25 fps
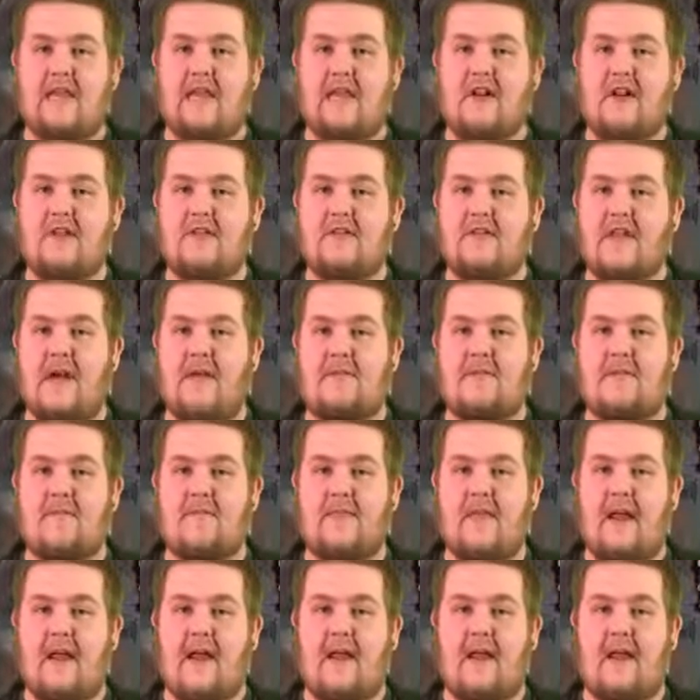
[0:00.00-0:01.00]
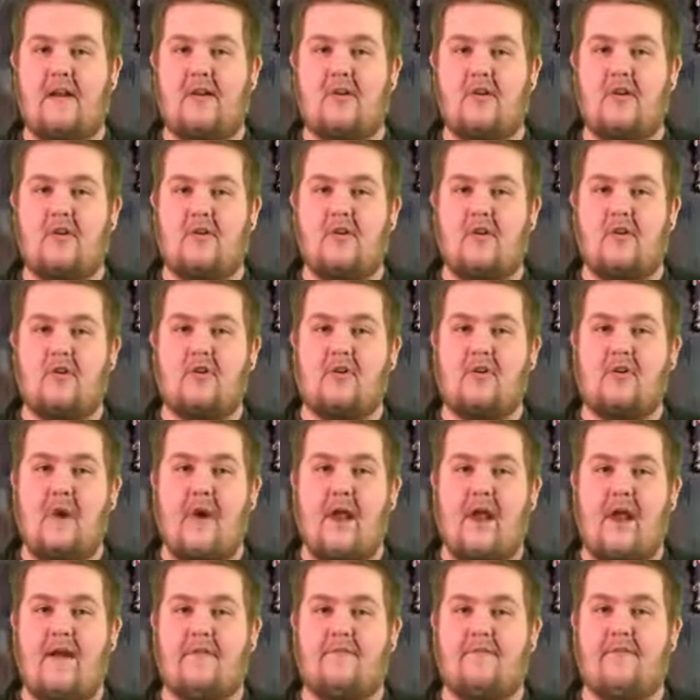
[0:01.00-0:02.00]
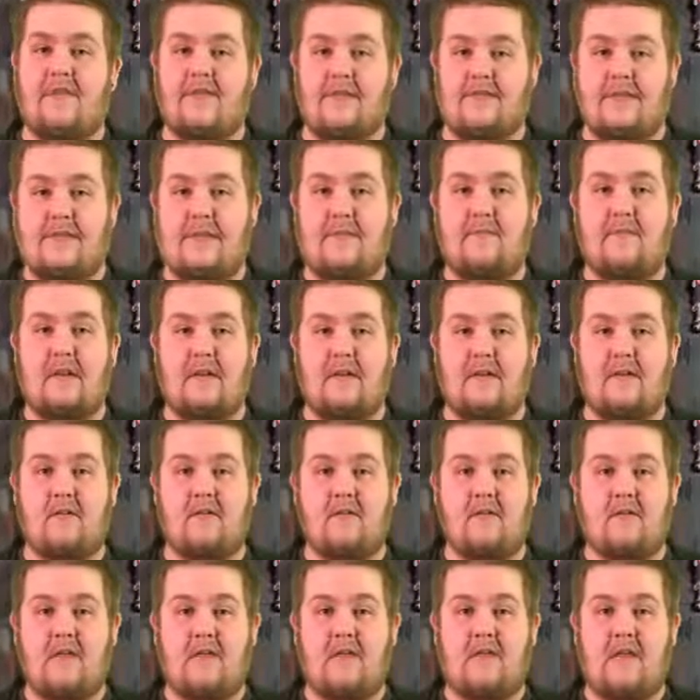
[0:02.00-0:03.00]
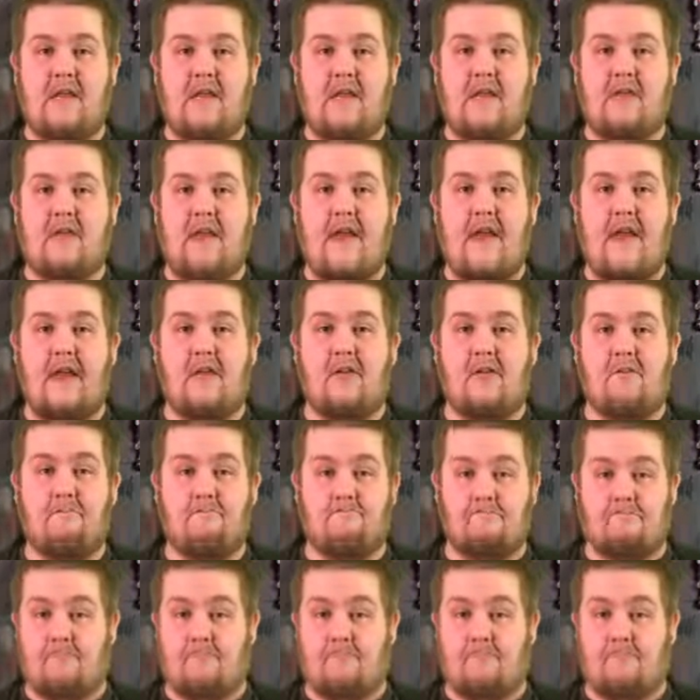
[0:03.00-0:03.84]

then on top of that, you have the demon that